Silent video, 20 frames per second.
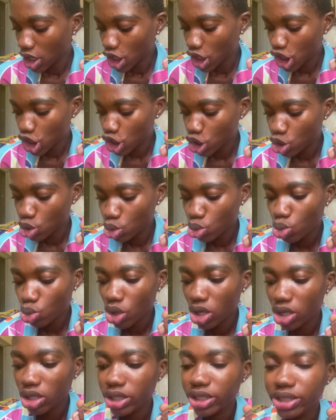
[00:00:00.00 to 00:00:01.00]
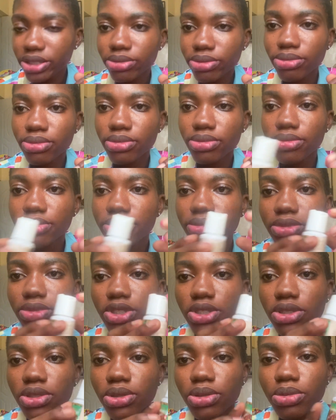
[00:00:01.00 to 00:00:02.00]
Swollen,
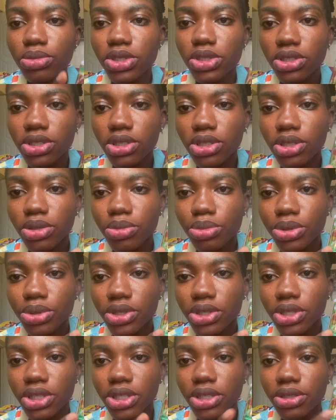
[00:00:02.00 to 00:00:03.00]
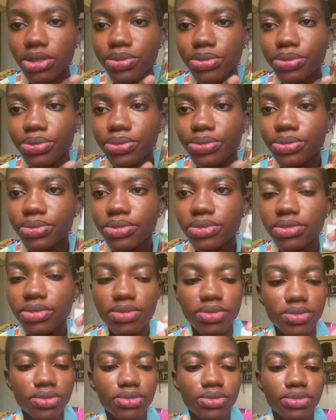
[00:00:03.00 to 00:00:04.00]
so I'm just gonna put
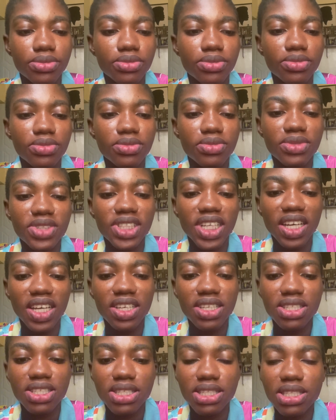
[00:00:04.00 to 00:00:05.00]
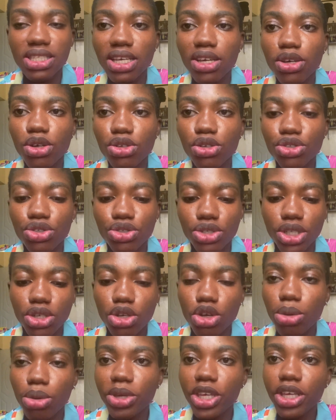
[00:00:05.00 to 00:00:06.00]
in secondary
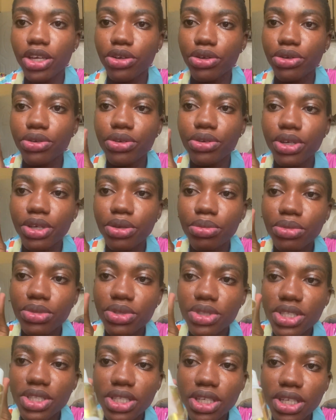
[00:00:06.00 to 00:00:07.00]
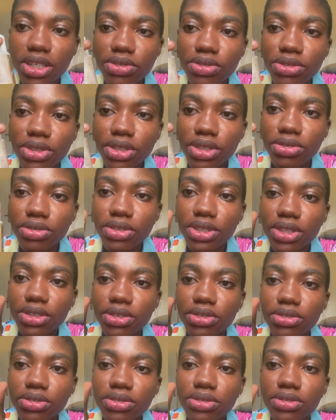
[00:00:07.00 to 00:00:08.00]
numbing cream tag
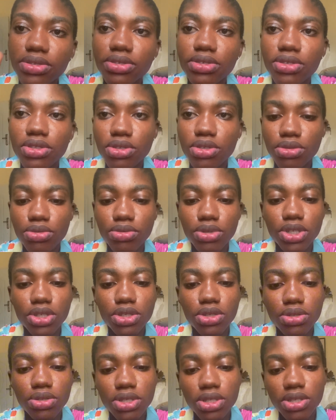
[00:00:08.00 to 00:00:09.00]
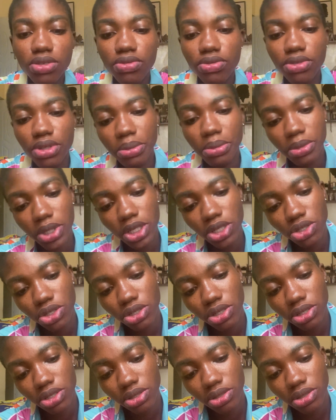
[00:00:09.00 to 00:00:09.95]
45 to reduce the inflammation.